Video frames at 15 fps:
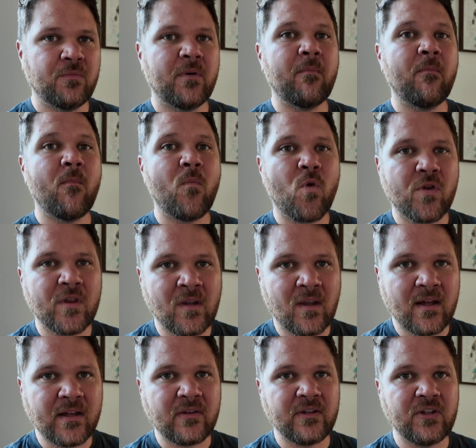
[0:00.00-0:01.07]
but more than
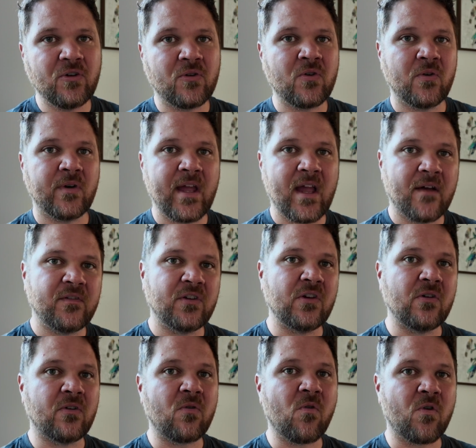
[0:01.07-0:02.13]
likely you're going to have to
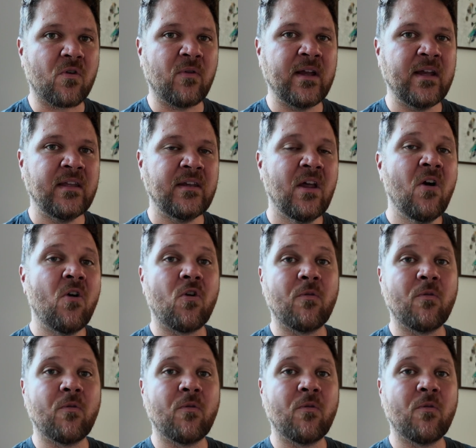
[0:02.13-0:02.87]
go to Coeur d'Alene